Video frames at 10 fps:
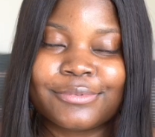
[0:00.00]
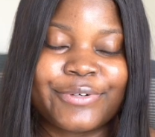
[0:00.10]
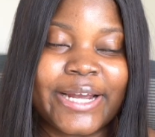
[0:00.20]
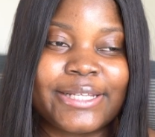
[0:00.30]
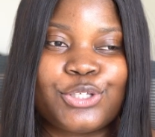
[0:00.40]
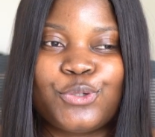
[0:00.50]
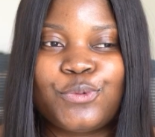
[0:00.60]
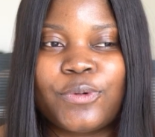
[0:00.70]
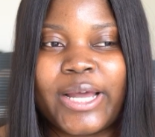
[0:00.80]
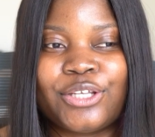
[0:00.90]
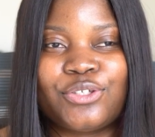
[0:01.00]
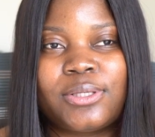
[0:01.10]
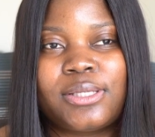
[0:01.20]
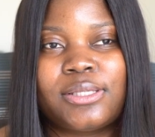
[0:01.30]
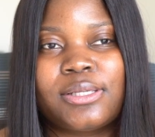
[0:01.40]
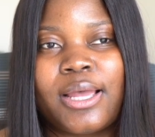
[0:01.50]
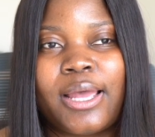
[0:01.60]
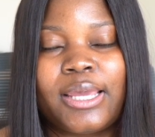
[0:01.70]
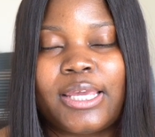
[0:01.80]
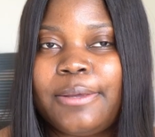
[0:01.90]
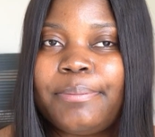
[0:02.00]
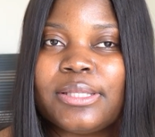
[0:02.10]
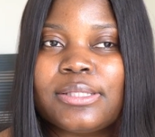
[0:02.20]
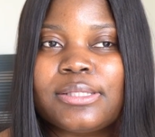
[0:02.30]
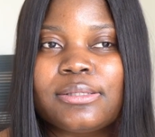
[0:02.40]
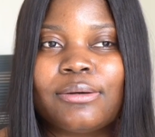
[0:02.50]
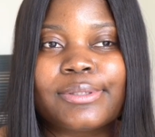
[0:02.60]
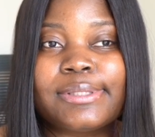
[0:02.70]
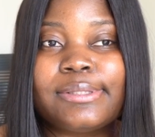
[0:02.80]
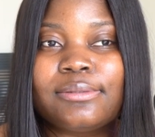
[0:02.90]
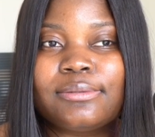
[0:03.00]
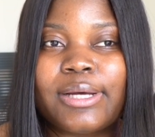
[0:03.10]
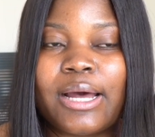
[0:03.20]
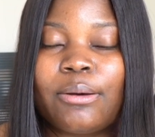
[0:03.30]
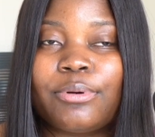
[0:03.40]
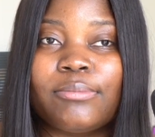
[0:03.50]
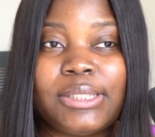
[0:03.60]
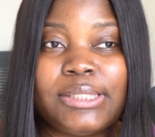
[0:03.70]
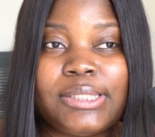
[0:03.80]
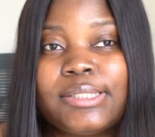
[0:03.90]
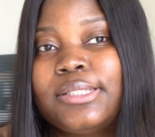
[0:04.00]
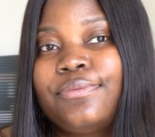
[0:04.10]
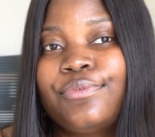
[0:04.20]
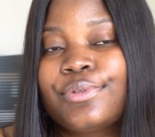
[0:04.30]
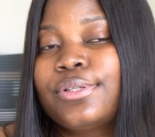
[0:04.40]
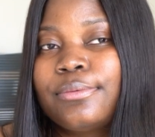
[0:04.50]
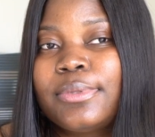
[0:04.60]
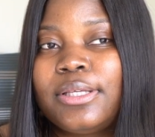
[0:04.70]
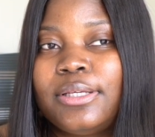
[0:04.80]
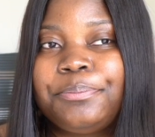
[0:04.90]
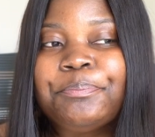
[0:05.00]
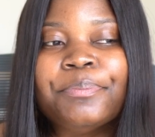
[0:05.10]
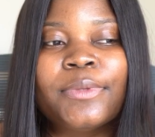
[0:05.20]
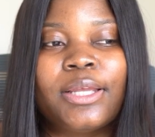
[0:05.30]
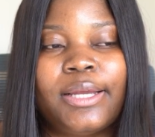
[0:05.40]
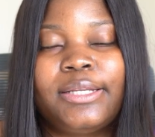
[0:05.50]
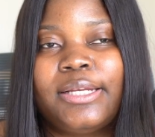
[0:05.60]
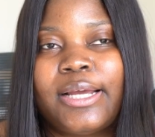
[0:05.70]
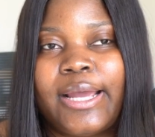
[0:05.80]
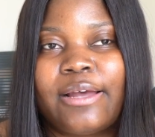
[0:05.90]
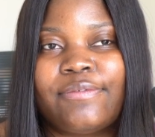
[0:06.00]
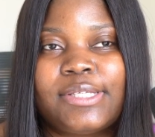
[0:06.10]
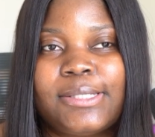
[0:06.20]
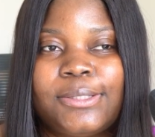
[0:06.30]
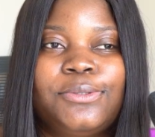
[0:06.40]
right? So I just keep it until I'll probably need it for something, and then I have it set